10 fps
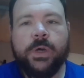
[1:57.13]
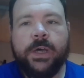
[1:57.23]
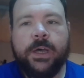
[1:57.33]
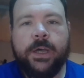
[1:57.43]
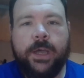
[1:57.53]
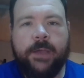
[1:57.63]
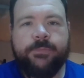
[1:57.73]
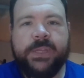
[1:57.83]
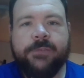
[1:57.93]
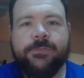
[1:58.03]
I've
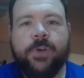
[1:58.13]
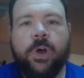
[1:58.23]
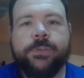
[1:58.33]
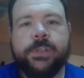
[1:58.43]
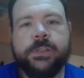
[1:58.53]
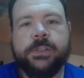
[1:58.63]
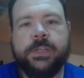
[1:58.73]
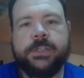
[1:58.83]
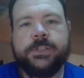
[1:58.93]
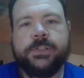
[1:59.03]
been involved in the
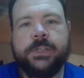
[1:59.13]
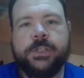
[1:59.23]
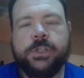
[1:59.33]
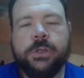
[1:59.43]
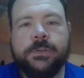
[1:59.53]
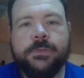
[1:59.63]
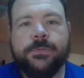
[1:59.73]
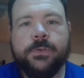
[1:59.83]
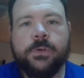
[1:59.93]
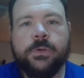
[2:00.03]
legislature
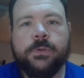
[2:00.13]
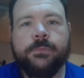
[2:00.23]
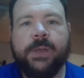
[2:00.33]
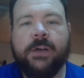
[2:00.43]
for about